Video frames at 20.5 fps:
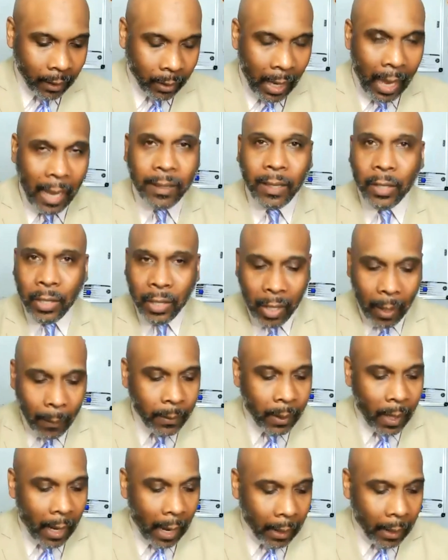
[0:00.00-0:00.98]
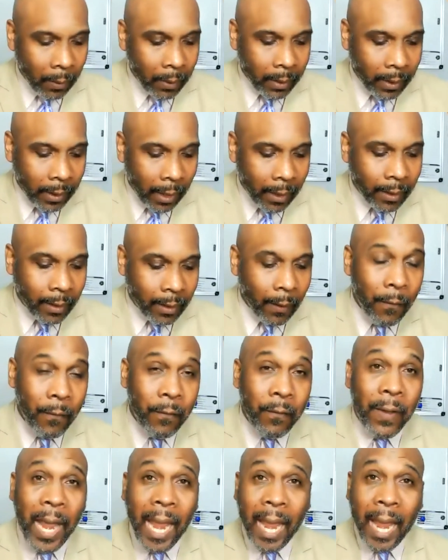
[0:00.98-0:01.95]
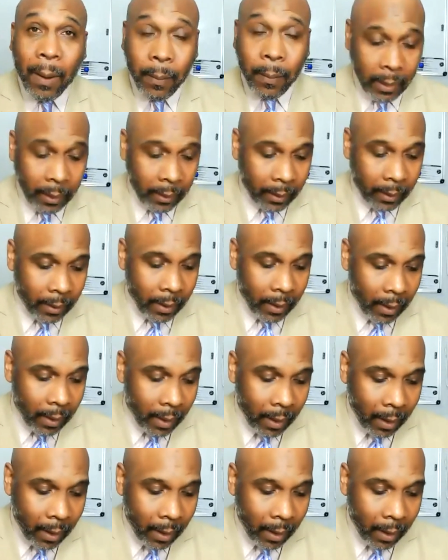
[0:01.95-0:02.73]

has a subtitle and says, the families